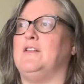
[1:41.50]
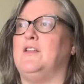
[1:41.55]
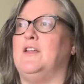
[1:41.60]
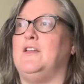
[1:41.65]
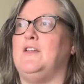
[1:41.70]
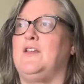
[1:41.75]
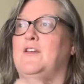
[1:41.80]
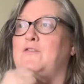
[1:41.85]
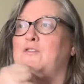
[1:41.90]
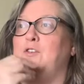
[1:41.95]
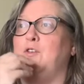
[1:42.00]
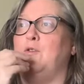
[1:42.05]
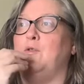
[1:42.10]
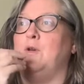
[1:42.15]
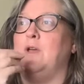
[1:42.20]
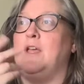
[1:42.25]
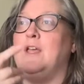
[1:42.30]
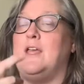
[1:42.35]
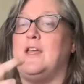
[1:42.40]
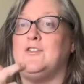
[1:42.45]
If you
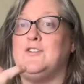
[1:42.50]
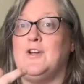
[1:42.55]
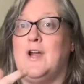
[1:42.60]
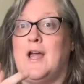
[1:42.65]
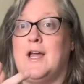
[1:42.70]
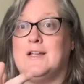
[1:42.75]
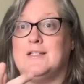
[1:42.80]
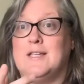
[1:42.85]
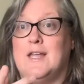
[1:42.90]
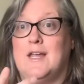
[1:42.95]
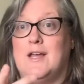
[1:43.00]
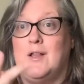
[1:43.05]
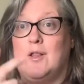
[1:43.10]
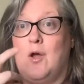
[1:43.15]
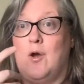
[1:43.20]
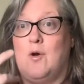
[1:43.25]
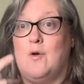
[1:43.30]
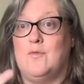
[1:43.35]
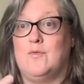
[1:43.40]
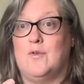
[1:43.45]
can get your exhale
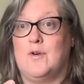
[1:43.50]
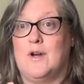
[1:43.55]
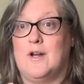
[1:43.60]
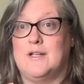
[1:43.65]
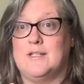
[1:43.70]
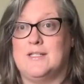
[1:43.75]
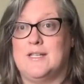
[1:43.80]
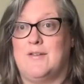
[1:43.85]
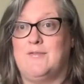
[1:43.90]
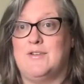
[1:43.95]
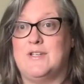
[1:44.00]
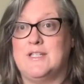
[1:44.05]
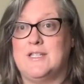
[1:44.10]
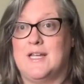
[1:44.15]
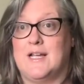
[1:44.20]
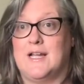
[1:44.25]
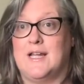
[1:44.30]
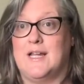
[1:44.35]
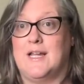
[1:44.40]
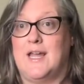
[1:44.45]
over a
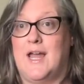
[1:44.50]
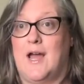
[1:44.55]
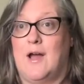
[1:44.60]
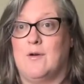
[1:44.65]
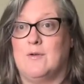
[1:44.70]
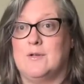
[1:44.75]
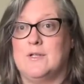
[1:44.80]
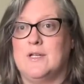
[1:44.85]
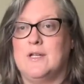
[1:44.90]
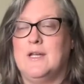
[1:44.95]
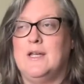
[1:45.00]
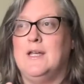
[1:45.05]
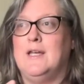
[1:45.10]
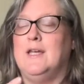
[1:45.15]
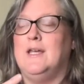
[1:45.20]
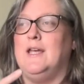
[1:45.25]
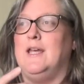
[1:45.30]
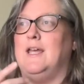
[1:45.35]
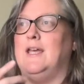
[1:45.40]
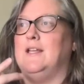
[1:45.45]
7-second count,
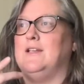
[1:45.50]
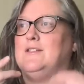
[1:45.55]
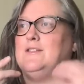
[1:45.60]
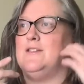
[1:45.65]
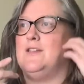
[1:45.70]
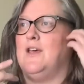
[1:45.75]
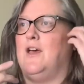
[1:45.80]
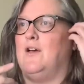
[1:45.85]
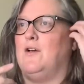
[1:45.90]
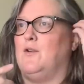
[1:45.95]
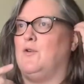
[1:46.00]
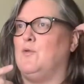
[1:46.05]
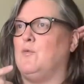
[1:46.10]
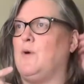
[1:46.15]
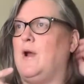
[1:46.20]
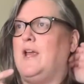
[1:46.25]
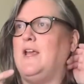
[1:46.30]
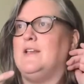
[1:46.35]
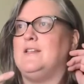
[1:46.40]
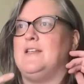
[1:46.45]
it's a
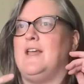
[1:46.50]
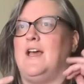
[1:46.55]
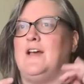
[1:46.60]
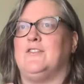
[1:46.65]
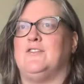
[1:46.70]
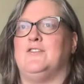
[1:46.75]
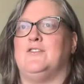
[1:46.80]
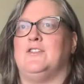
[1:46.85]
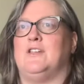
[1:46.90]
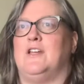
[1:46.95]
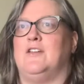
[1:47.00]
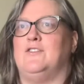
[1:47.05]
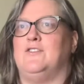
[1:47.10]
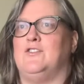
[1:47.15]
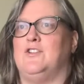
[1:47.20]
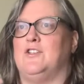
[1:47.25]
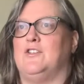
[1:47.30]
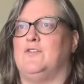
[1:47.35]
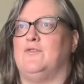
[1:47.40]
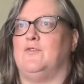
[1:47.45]
great exercise
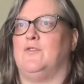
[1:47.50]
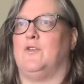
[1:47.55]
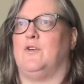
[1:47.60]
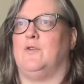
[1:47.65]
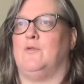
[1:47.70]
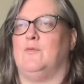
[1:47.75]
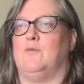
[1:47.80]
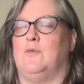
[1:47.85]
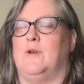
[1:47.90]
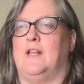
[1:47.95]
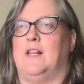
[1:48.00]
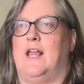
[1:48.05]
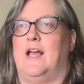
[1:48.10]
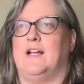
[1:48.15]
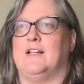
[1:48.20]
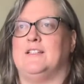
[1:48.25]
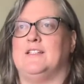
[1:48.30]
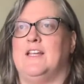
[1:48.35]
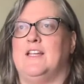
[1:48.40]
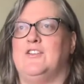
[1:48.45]
just for
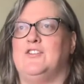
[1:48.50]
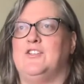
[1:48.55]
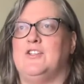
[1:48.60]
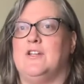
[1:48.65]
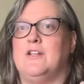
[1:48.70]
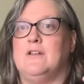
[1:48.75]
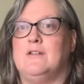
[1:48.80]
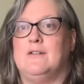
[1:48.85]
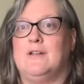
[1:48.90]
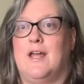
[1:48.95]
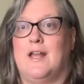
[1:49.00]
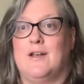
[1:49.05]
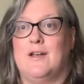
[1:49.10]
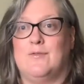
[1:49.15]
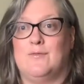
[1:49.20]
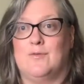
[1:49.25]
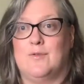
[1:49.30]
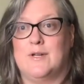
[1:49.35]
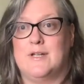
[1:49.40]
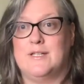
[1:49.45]
relaxation, kind
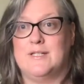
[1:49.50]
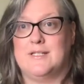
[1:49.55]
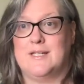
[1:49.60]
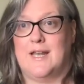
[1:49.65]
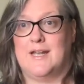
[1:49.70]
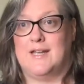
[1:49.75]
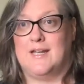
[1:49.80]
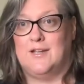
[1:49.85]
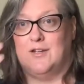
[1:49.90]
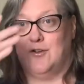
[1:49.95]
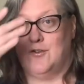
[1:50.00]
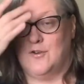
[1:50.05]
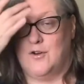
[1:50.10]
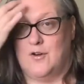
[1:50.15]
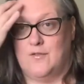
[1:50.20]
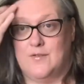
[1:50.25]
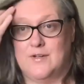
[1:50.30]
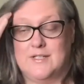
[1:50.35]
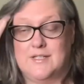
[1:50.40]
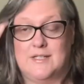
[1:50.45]
of resetting your
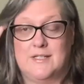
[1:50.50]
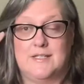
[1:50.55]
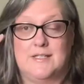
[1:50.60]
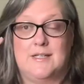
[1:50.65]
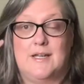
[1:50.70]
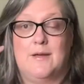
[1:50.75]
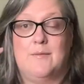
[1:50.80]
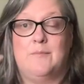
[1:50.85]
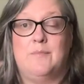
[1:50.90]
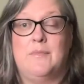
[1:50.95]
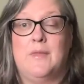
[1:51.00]
nervous system.